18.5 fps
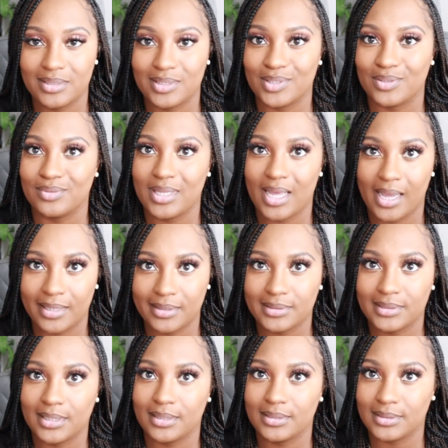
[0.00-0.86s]
so that
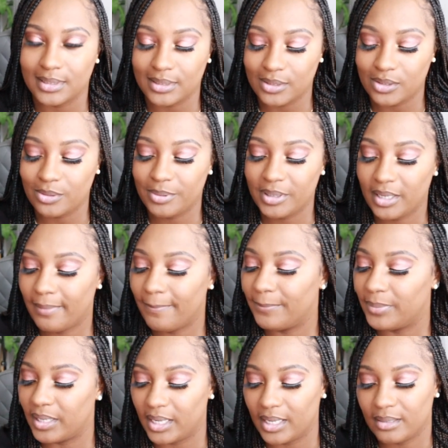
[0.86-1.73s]
sucks a little bit,
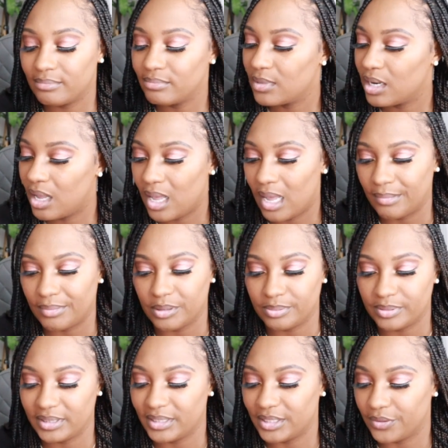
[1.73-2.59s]
but I'm
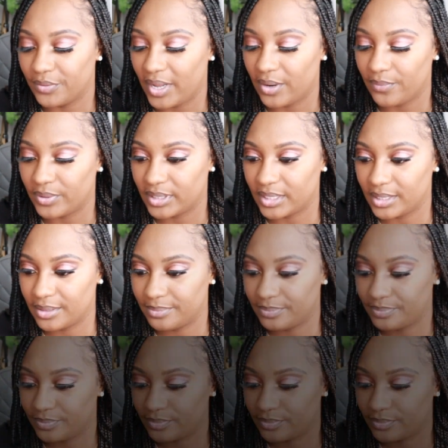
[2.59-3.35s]
completely okay with it.